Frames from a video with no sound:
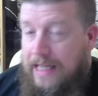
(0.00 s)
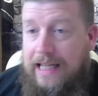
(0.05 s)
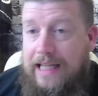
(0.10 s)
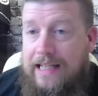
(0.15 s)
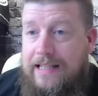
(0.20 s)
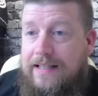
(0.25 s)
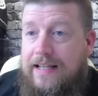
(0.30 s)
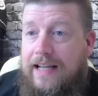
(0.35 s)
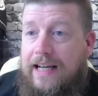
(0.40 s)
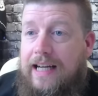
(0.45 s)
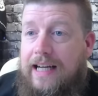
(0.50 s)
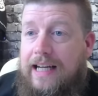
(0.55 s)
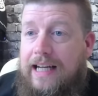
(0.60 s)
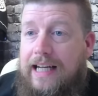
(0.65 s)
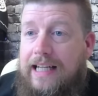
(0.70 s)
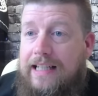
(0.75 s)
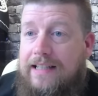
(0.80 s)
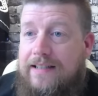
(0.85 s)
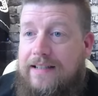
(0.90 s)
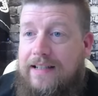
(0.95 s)
It's
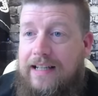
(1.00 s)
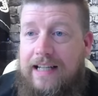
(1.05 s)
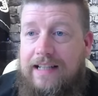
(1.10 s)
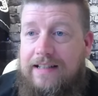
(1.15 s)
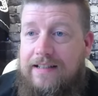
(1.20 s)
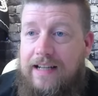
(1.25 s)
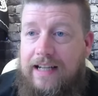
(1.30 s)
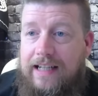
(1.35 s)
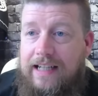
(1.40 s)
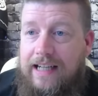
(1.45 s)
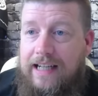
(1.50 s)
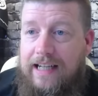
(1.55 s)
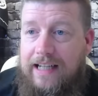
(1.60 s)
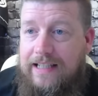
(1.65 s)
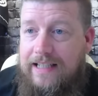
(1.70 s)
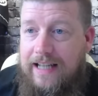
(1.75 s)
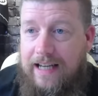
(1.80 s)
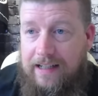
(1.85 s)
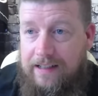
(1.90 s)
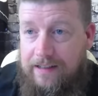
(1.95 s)
like nearly
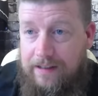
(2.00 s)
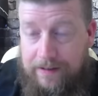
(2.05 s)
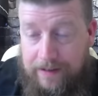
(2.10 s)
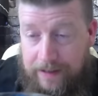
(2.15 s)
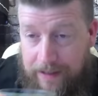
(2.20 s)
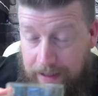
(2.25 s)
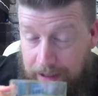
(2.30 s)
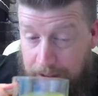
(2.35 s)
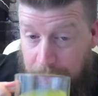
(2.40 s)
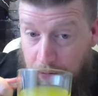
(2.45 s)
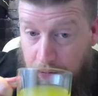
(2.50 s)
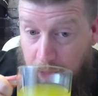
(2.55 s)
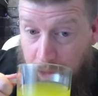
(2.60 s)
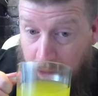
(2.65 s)
10 o'clock at night.